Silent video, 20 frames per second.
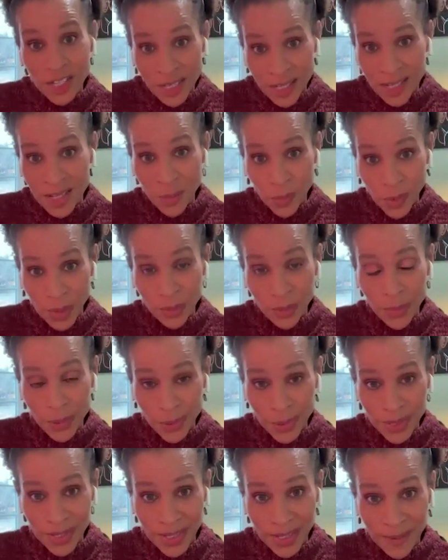just the one
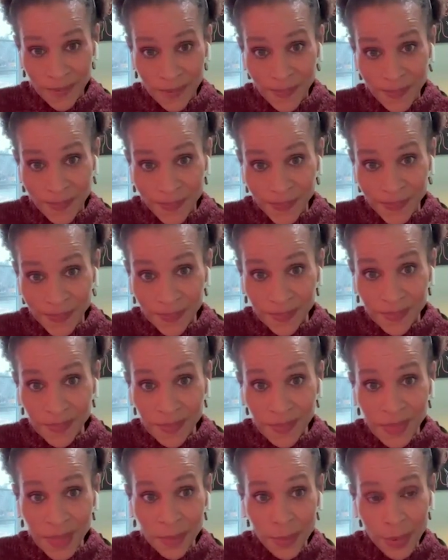person
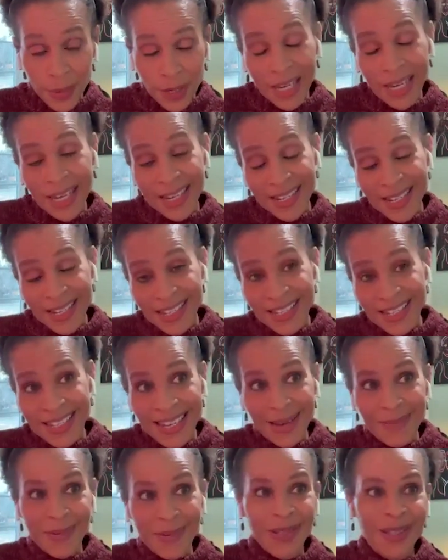bringing it to the
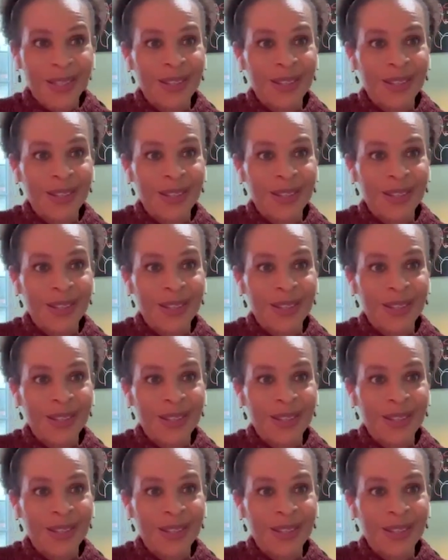table.